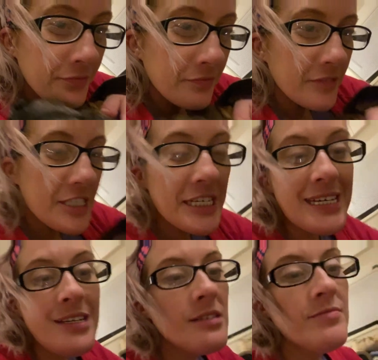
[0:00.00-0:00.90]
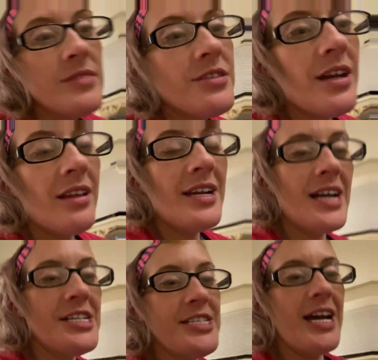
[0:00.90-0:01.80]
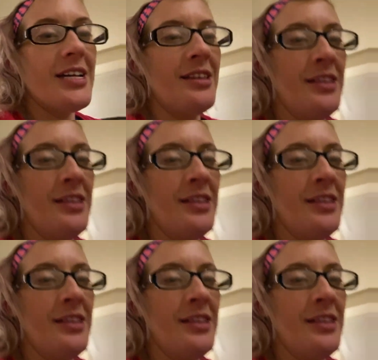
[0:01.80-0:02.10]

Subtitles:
See? Like I said.